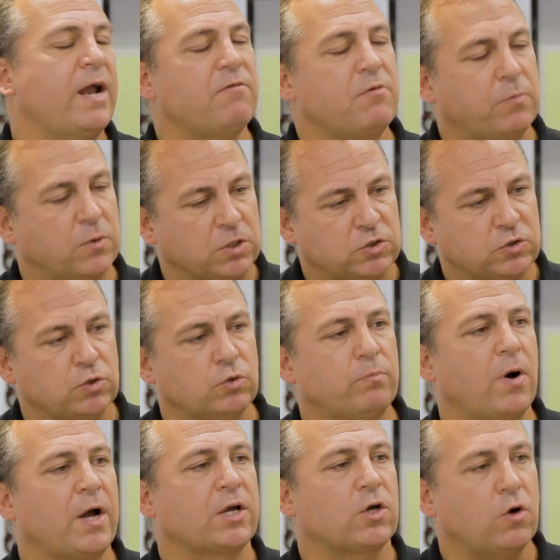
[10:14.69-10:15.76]
everybody's still
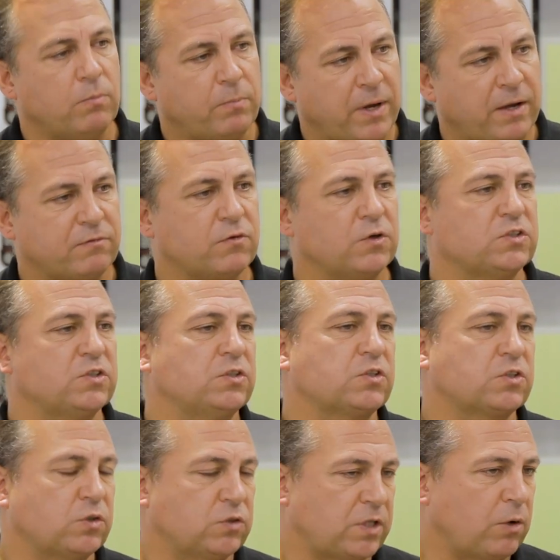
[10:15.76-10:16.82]
buying compact
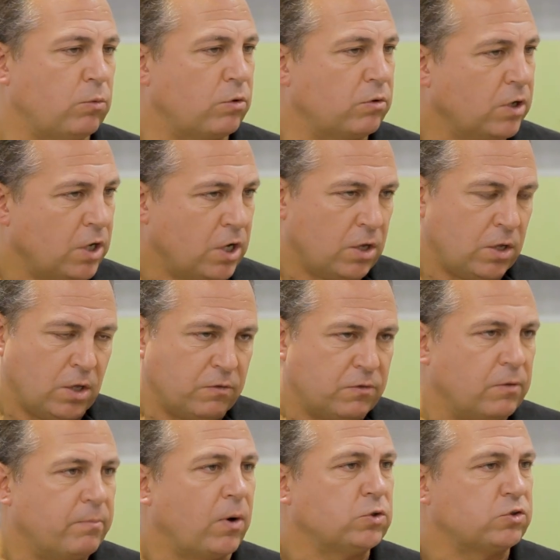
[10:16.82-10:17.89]
fluorescents because they were
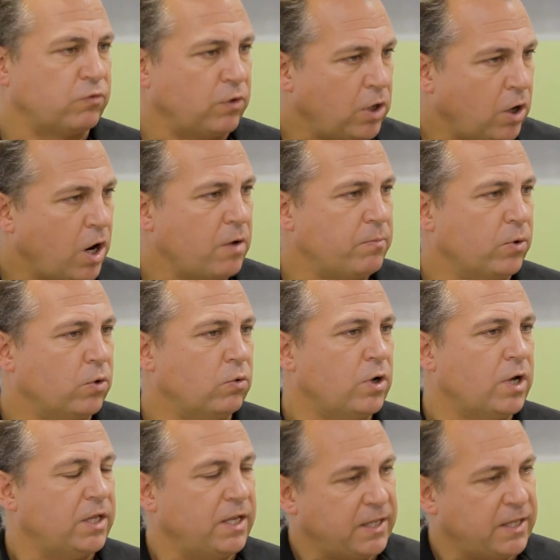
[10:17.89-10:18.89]
the most reliable.